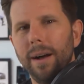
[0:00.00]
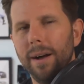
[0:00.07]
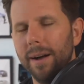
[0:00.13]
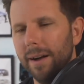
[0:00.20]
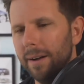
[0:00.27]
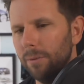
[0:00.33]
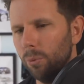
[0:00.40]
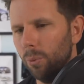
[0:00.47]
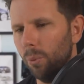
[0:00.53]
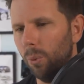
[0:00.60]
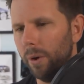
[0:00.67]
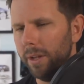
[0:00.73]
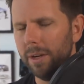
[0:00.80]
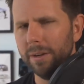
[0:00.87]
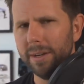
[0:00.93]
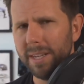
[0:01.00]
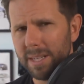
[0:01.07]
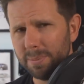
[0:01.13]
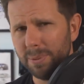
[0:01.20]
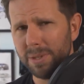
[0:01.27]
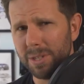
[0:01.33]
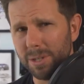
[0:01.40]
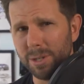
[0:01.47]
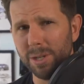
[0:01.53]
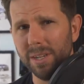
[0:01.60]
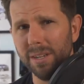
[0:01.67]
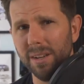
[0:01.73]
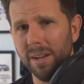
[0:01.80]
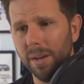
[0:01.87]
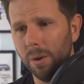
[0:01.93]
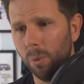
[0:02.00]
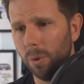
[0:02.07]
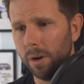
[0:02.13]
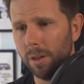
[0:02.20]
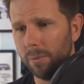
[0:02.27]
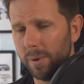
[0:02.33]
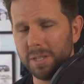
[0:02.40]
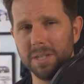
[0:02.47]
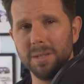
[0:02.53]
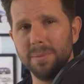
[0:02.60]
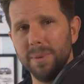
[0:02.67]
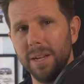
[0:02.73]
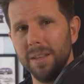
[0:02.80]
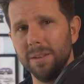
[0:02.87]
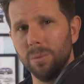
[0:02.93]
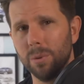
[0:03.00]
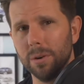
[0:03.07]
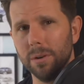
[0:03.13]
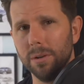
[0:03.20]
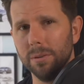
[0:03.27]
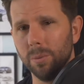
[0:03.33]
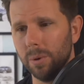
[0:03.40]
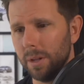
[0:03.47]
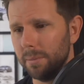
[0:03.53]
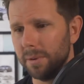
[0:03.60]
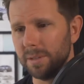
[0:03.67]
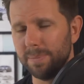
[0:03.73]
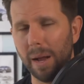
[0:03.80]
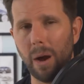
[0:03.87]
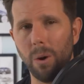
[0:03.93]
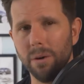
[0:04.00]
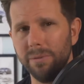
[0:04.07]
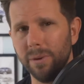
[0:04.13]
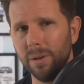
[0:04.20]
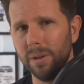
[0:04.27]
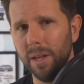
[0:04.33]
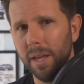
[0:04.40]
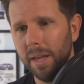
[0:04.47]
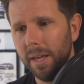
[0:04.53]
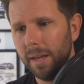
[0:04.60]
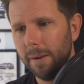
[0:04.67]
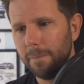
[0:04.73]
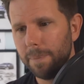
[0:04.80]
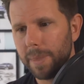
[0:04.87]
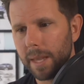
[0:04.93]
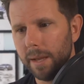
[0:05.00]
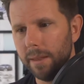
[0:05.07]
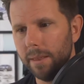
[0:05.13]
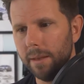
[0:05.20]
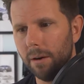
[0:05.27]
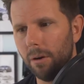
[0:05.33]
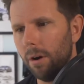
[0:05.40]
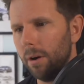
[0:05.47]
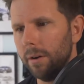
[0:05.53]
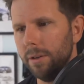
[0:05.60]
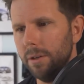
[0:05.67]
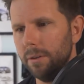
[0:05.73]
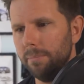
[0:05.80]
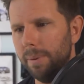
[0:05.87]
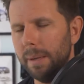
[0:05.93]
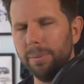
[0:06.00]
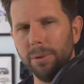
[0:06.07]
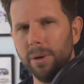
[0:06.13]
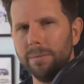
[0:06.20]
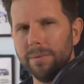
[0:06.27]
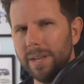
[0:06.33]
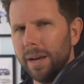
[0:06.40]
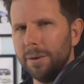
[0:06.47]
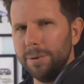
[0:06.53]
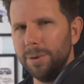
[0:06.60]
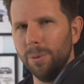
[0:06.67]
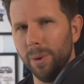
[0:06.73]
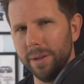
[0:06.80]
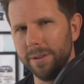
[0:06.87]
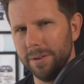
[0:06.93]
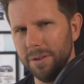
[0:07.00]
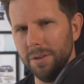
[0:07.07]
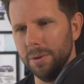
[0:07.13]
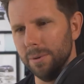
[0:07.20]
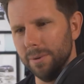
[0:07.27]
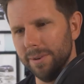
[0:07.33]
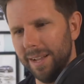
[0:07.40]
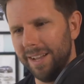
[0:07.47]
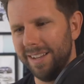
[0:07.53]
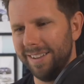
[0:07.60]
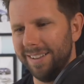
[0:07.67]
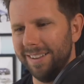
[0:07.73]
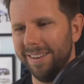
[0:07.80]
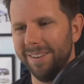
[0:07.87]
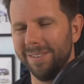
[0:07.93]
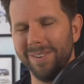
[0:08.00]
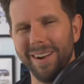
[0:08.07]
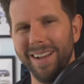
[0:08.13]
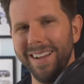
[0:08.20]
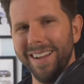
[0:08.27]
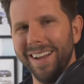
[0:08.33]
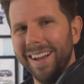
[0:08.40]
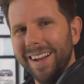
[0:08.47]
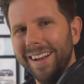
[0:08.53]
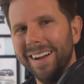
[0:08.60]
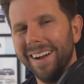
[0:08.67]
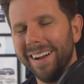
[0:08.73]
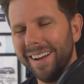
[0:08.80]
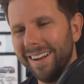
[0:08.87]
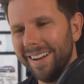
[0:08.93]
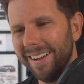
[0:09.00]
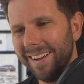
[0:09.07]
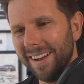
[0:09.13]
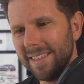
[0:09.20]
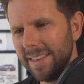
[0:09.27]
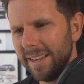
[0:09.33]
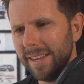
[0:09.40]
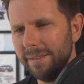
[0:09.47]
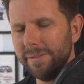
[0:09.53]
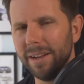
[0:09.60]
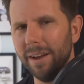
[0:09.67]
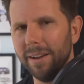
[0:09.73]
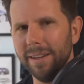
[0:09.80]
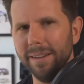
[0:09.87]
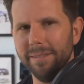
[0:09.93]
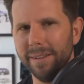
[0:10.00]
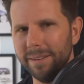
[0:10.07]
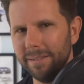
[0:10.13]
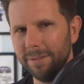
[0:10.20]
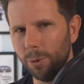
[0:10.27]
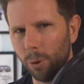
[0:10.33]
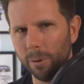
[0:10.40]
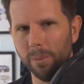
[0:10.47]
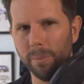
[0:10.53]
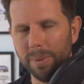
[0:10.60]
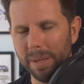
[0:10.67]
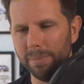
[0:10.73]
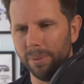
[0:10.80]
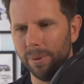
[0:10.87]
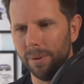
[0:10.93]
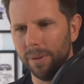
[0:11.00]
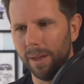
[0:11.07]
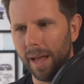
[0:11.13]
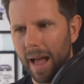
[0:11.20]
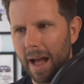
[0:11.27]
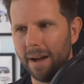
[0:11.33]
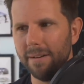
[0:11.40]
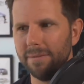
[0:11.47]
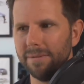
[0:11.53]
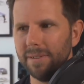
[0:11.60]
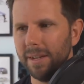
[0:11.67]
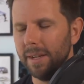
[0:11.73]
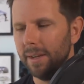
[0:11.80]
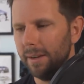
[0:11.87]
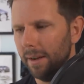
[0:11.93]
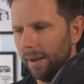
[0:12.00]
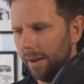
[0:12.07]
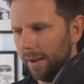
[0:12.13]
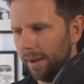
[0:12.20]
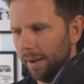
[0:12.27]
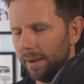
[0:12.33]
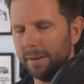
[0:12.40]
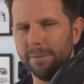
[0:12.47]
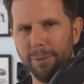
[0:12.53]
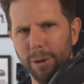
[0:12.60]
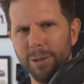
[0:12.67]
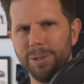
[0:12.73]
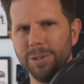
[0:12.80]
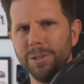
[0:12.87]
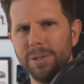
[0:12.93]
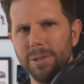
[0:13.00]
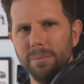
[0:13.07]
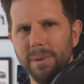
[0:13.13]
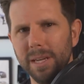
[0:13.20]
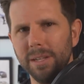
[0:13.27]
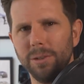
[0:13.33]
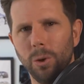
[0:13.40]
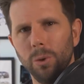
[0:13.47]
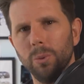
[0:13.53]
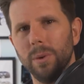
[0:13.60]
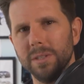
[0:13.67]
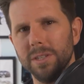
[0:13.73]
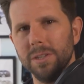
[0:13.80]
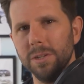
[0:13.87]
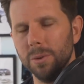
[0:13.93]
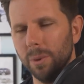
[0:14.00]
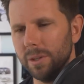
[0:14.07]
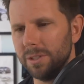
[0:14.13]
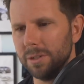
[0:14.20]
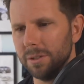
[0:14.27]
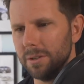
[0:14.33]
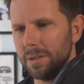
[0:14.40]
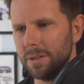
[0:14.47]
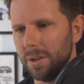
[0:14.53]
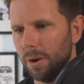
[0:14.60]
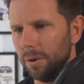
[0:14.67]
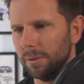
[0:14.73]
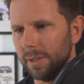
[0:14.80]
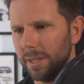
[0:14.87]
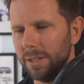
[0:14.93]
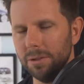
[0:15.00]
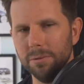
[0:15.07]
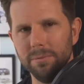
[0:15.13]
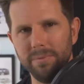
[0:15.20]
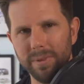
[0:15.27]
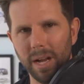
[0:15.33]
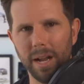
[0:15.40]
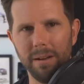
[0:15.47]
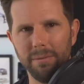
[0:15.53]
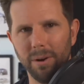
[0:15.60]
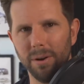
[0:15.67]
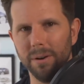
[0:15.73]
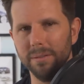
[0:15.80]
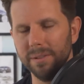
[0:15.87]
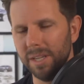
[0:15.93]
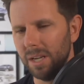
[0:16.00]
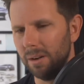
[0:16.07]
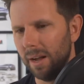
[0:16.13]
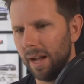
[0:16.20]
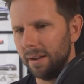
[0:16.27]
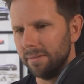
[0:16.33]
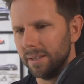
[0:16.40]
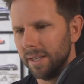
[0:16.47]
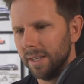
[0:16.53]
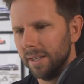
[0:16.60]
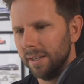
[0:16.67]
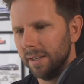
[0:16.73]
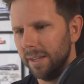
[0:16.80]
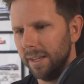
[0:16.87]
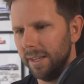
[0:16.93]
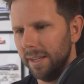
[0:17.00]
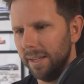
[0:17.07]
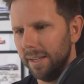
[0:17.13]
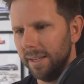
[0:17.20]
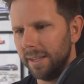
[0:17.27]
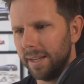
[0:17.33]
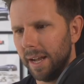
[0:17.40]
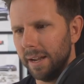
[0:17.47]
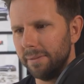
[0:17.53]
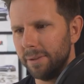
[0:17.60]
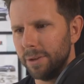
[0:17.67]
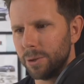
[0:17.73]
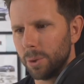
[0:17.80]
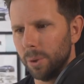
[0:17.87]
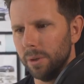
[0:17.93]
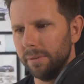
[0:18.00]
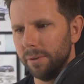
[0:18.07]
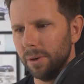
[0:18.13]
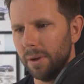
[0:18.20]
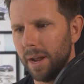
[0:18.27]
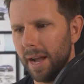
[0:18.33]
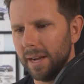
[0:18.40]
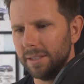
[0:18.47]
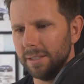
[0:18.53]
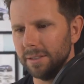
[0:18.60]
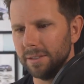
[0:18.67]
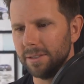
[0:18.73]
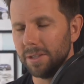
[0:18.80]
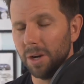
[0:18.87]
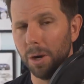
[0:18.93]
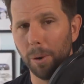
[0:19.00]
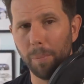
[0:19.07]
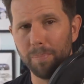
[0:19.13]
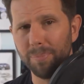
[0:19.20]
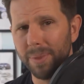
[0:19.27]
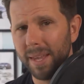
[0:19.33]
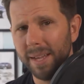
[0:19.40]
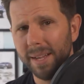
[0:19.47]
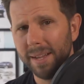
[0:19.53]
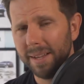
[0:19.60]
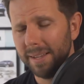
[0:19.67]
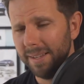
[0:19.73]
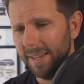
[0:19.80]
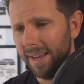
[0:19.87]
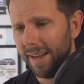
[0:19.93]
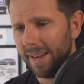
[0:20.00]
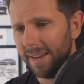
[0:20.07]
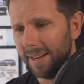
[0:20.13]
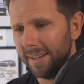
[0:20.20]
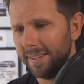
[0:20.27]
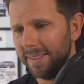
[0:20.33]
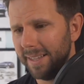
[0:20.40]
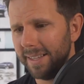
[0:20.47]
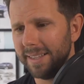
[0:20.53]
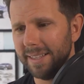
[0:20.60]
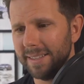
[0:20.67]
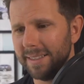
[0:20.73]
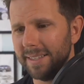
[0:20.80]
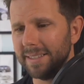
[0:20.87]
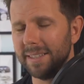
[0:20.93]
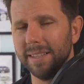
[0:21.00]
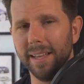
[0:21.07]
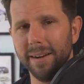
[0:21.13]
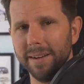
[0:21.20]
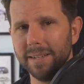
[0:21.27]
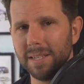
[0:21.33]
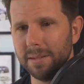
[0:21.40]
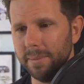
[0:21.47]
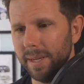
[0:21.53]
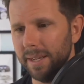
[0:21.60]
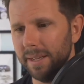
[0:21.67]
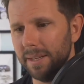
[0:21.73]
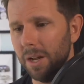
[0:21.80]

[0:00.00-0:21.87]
Uh, when you're in his position, one of the richest men in the world, one of the most powerful, there aren't you, people don't tell you what to do, right? Uh, I think even even normal people have uh, an aversion to being told what to do once you're an adult and you kind of are you know have in, in kind of control of your own actions. So. Yeah, uh, that, that that's hilarious to me.